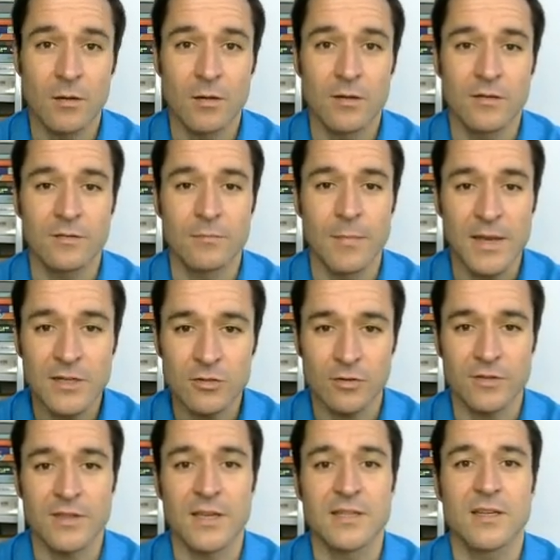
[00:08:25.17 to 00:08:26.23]
mentor
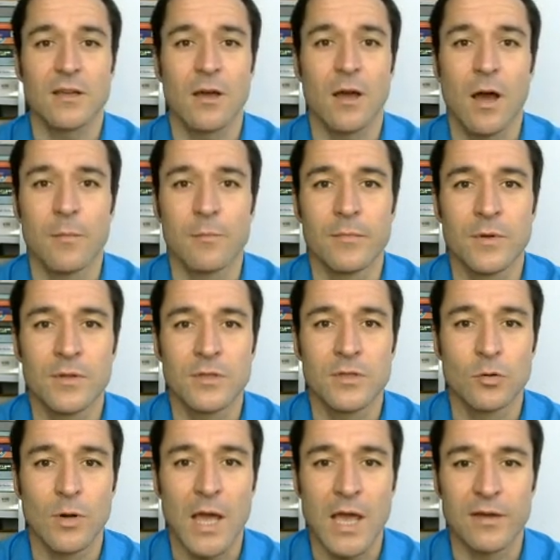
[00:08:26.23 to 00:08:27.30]
that um,
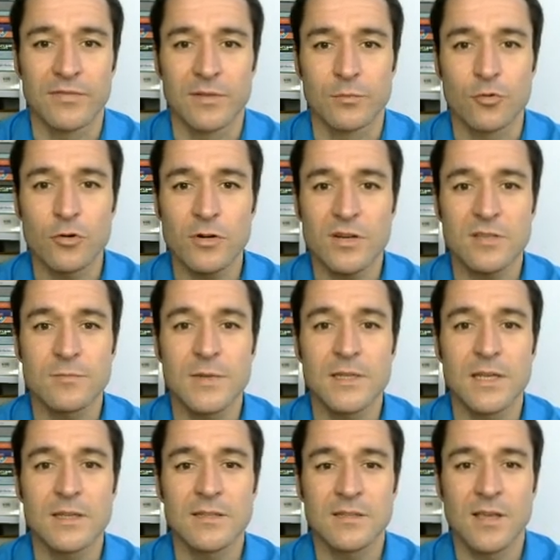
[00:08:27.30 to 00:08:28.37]
you'll have the progress
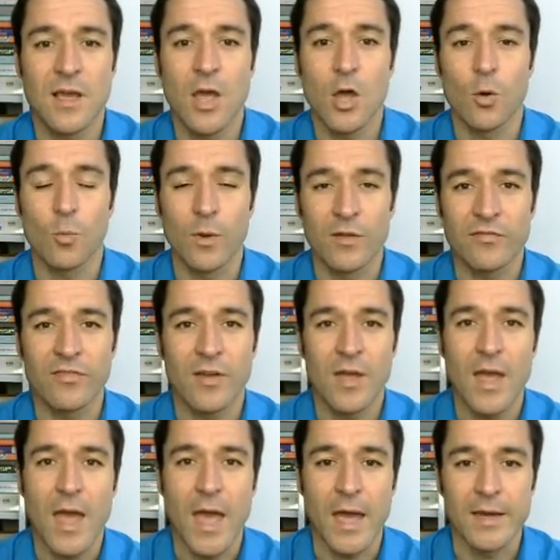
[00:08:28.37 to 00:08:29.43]
meetings with
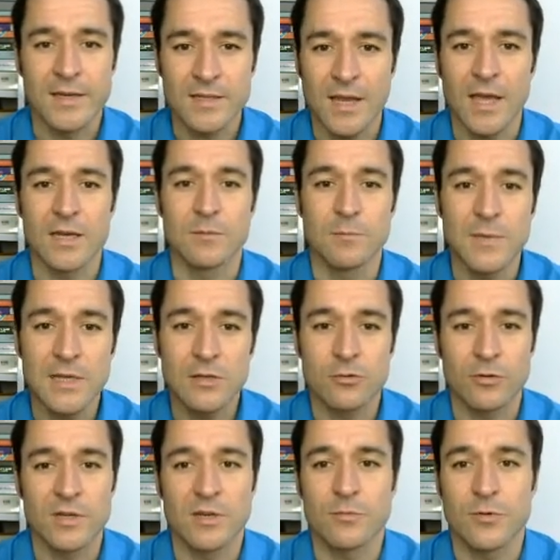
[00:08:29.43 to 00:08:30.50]
and, and me
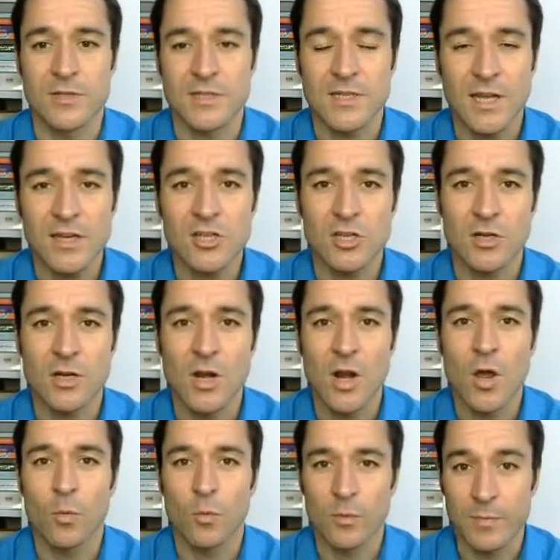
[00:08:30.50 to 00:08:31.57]
during the presentation
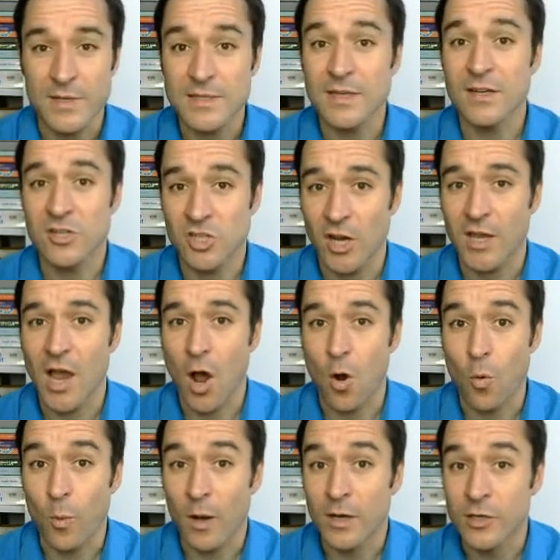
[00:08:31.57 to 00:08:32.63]
will basically check how
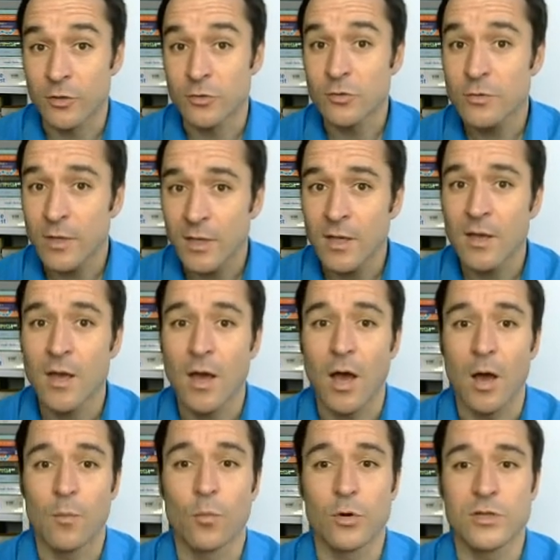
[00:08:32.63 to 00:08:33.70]
well you're doing,
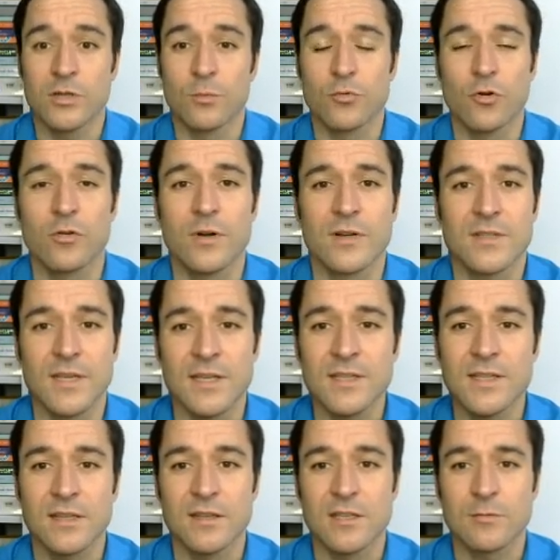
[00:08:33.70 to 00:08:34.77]
um, what your progress is,
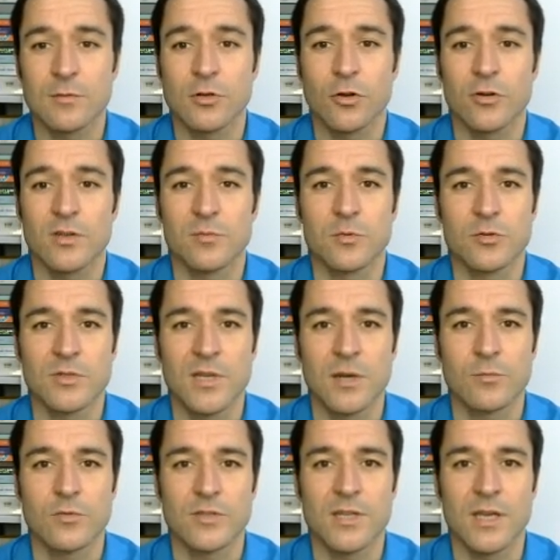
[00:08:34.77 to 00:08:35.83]
and this will contribute
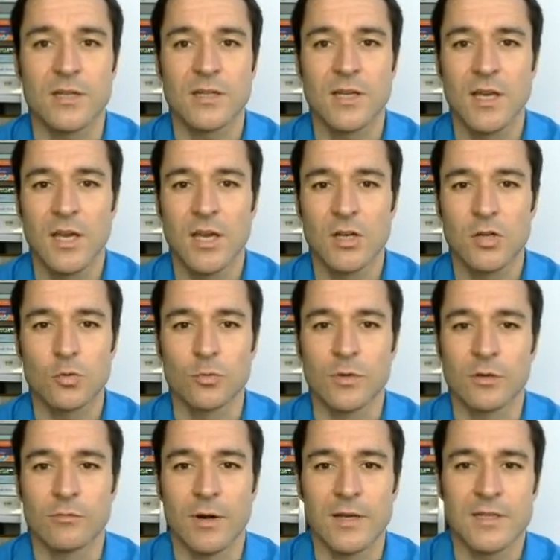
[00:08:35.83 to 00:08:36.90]
10% to the
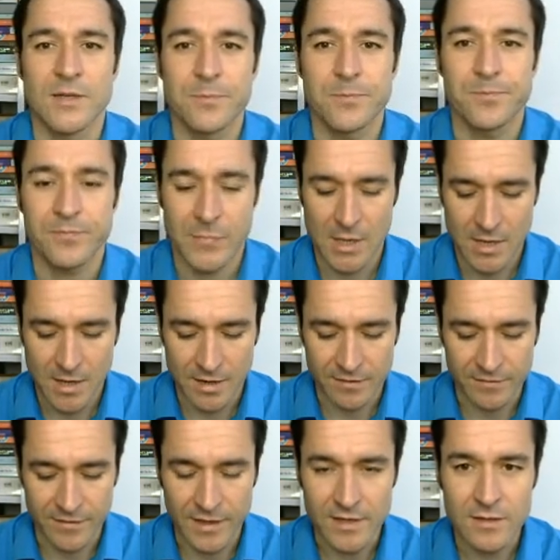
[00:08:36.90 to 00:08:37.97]
grade.
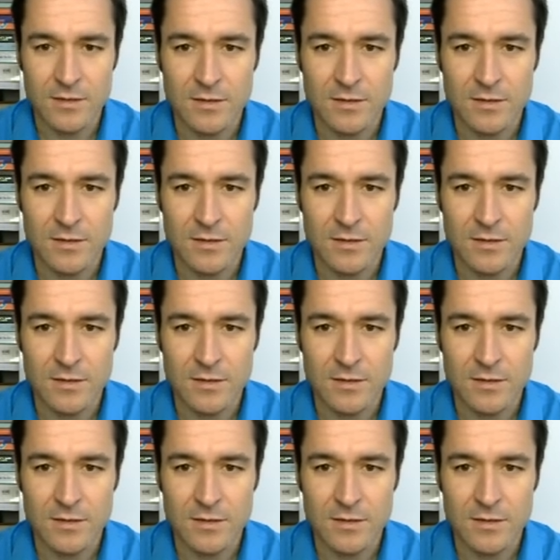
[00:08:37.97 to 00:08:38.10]
Then